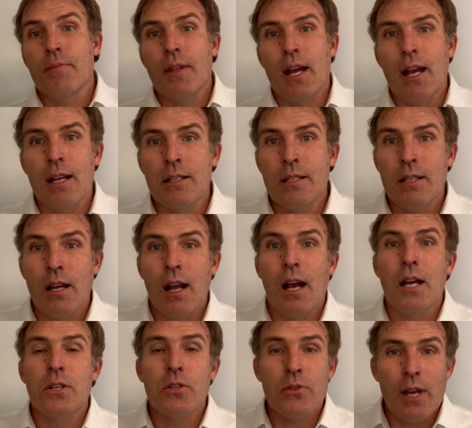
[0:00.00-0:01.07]
as
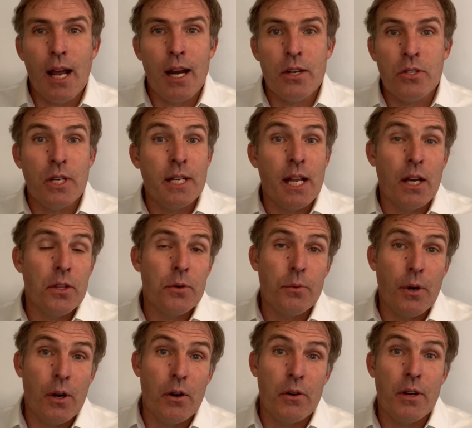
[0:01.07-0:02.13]
a strategy down the
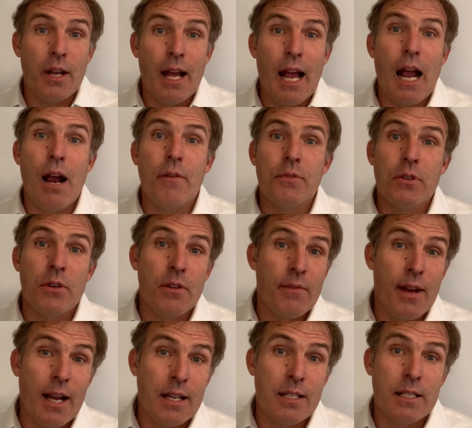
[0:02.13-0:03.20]
road after the
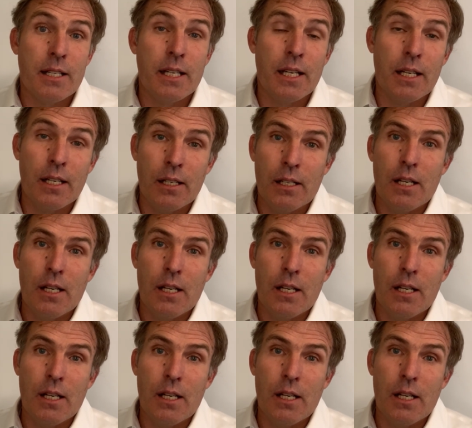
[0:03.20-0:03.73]
vaccine